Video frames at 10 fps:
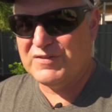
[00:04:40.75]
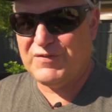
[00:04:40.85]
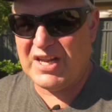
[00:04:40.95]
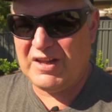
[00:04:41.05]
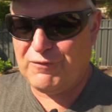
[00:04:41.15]

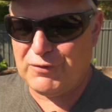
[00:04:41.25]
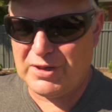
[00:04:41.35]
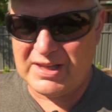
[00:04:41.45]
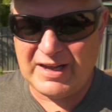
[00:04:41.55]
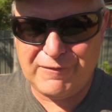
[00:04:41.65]
Feeding through
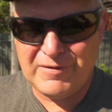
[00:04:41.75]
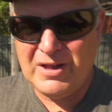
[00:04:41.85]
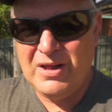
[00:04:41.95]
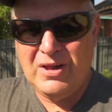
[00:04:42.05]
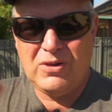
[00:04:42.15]
the leaf.
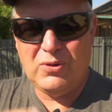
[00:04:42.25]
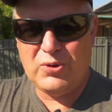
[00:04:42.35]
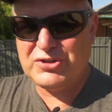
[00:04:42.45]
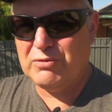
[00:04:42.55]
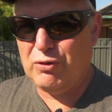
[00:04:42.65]

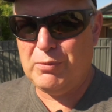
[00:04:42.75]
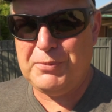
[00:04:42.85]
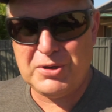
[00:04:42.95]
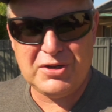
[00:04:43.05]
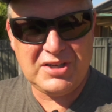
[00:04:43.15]
Launch and root
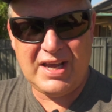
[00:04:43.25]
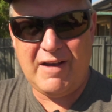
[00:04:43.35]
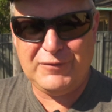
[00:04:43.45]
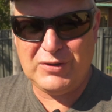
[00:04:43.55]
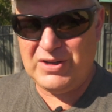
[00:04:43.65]
builder, do you
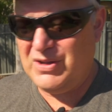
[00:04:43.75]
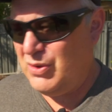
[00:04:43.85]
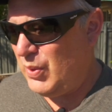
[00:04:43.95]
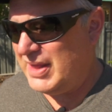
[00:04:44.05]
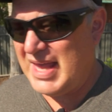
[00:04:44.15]
have
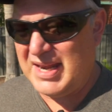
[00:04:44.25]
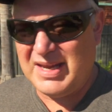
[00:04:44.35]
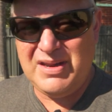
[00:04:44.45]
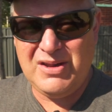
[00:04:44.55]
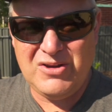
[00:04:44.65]
to wet that
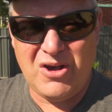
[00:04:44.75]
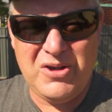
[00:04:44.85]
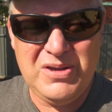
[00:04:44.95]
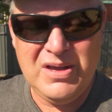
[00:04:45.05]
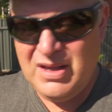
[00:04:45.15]
in?
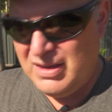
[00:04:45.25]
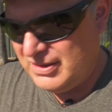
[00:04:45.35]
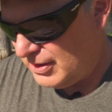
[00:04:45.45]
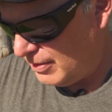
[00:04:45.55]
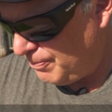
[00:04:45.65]
No,
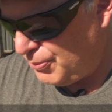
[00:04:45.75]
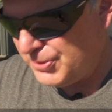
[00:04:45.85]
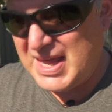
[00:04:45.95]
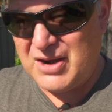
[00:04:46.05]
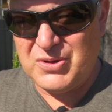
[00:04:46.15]
you
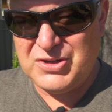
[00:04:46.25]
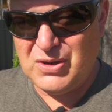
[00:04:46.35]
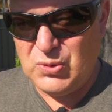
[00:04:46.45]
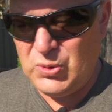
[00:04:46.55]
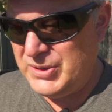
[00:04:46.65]
put that on your
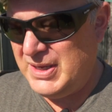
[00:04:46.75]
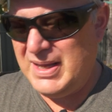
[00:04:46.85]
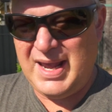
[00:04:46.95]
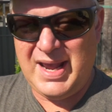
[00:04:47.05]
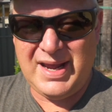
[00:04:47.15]
lawn
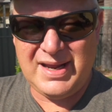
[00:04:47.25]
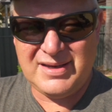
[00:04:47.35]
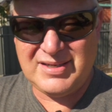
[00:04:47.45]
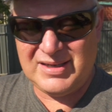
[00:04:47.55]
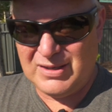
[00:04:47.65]

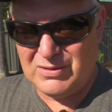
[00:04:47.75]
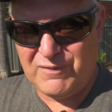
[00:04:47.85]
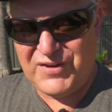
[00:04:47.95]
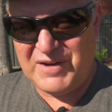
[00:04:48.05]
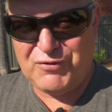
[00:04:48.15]
and it'll
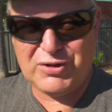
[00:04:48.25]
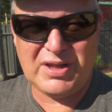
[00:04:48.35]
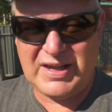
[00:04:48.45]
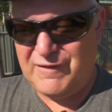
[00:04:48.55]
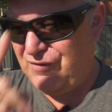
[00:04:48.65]
feed through the
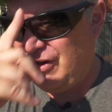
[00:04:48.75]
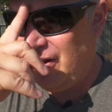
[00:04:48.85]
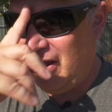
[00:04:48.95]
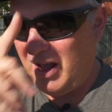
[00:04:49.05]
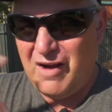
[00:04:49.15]
leaf
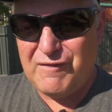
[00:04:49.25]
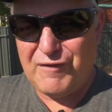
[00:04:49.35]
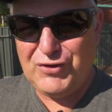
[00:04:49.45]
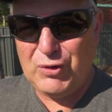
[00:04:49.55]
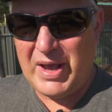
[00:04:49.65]
over a
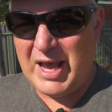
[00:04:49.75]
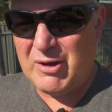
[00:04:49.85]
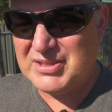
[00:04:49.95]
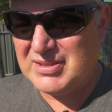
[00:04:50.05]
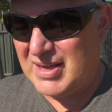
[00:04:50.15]
few
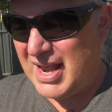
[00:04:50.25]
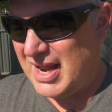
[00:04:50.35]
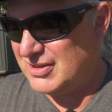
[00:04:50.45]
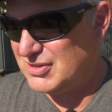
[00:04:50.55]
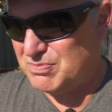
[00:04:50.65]
hours,
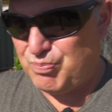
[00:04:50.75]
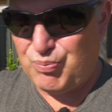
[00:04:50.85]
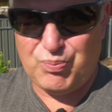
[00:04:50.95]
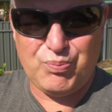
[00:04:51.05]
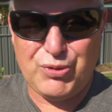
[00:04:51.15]
and it's
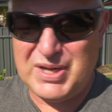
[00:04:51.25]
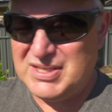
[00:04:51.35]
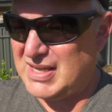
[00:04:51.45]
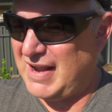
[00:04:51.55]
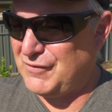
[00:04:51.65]
pretty
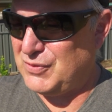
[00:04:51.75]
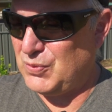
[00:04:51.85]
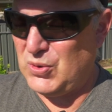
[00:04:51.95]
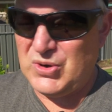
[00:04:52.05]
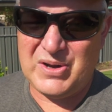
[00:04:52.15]
safe to
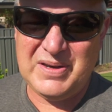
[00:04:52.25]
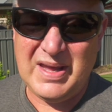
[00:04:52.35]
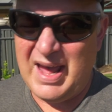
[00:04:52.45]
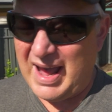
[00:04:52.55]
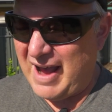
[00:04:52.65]
walk on
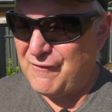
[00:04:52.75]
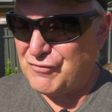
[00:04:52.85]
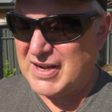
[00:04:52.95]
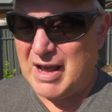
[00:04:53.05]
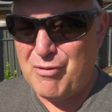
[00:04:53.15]
after
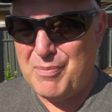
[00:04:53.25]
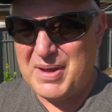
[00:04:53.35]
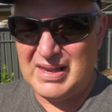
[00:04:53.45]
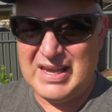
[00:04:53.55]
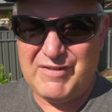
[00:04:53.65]
a couple,
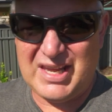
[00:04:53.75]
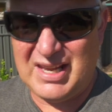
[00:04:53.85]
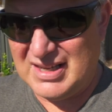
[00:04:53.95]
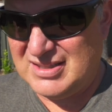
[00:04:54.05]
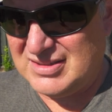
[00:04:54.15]
but leave it
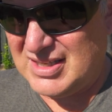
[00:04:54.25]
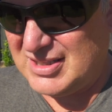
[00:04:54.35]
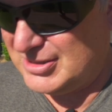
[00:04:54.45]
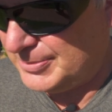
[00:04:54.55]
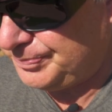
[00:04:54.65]
at least
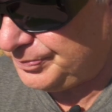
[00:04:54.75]
6.